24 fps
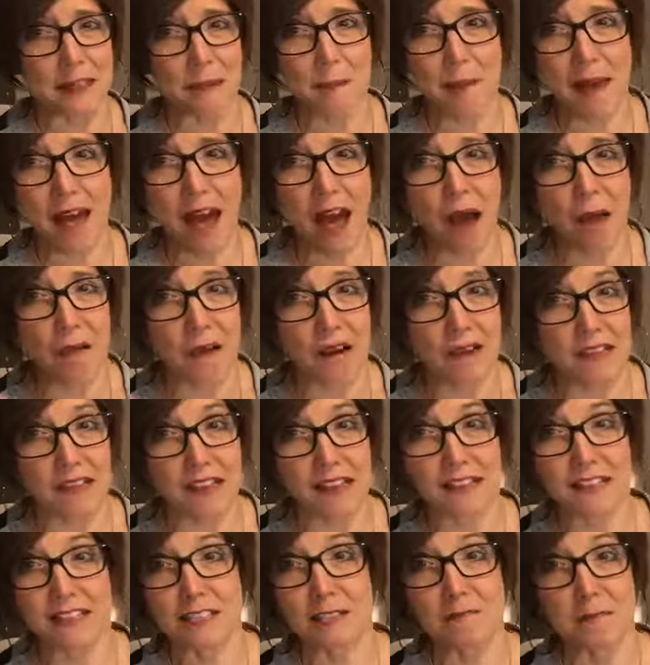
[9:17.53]
the power and
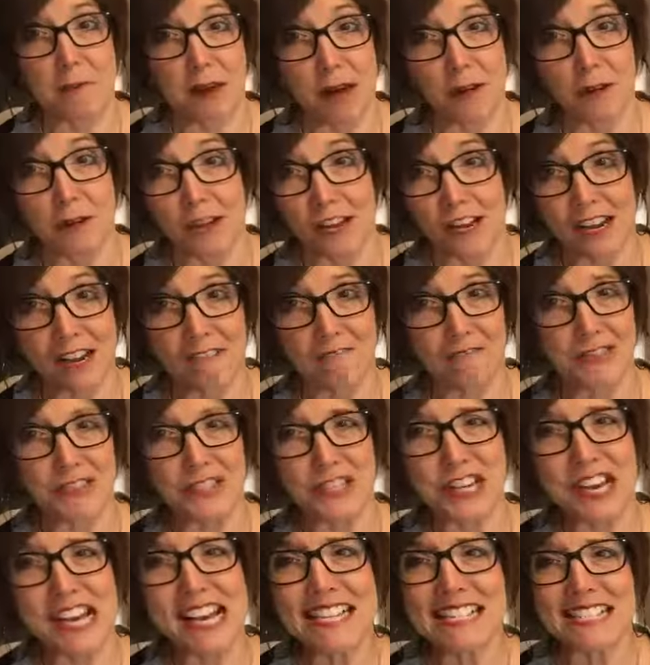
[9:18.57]
the smell good of
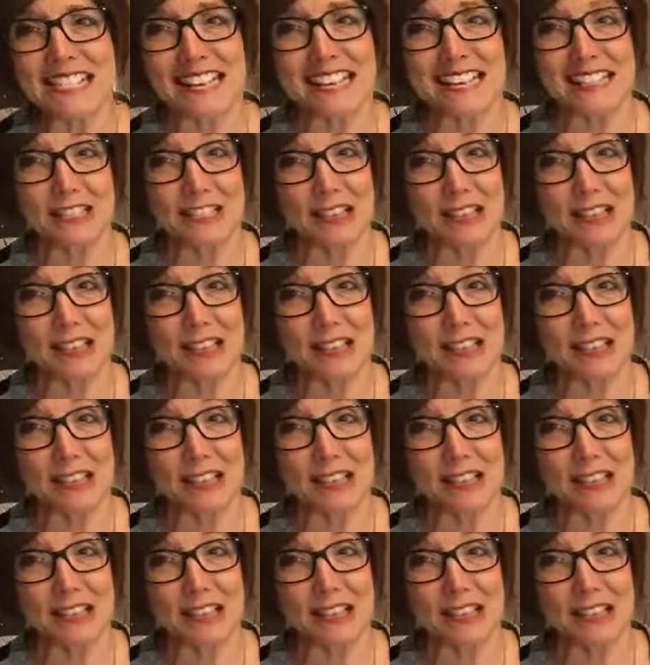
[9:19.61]
Jesus.